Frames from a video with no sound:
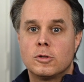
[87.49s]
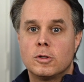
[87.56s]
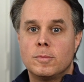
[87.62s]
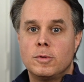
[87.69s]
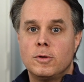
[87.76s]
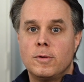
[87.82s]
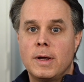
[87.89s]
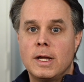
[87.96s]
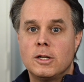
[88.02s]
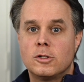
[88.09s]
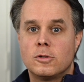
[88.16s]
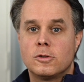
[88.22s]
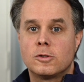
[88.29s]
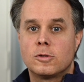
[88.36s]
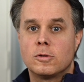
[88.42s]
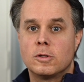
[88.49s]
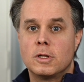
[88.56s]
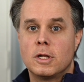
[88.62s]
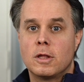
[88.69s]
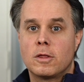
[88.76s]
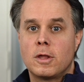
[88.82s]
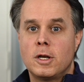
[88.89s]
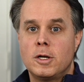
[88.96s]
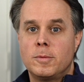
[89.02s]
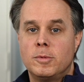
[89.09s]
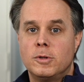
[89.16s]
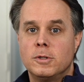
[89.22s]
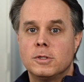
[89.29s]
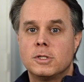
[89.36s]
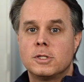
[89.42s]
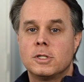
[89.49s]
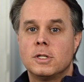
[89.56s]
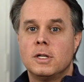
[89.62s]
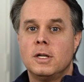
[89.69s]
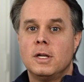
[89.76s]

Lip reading: or the Blue Angels or the Thunderbirds,